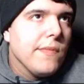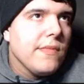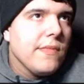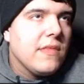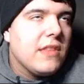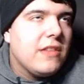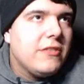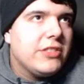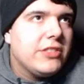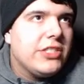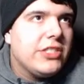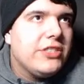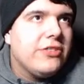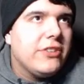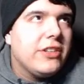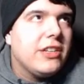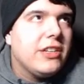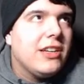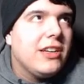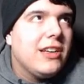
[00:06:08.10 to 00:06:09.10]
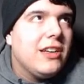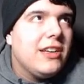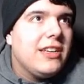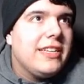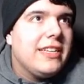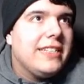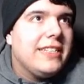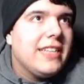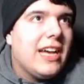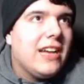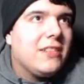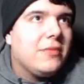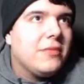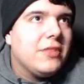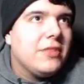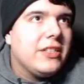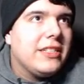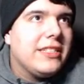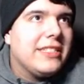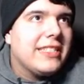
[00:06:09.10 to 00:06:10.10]
What's he doing? He's audible
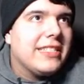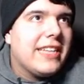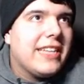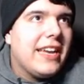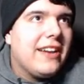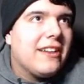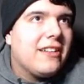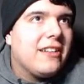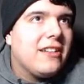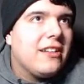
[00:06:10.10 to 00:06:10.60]
and he's scared.